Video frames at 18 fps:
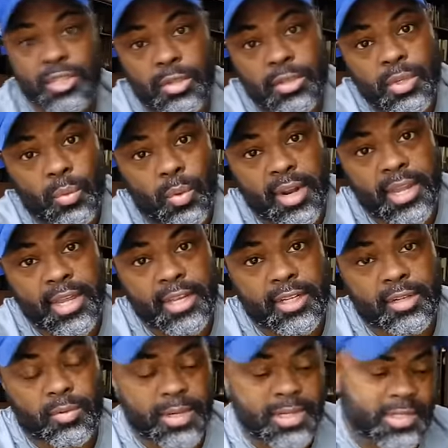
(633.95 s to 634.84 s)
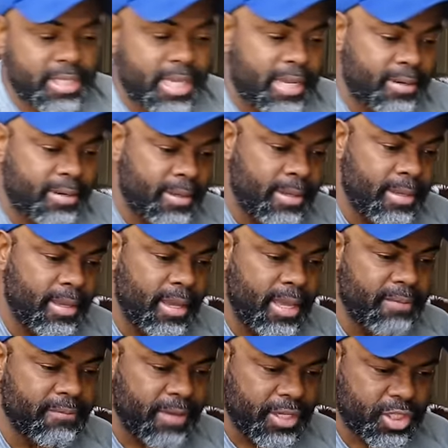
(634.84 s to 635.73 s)
So you want to increase that
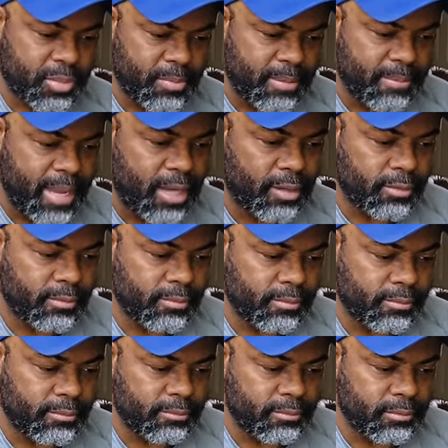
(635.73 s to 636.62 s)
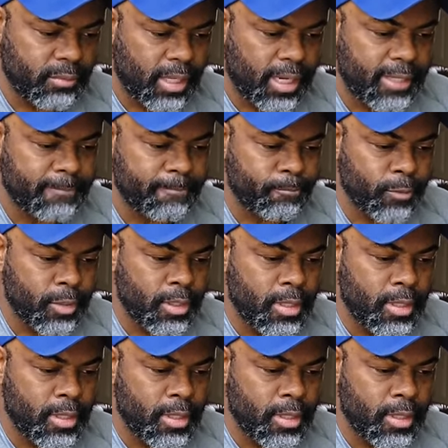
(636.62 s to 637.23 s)
investment amount, right?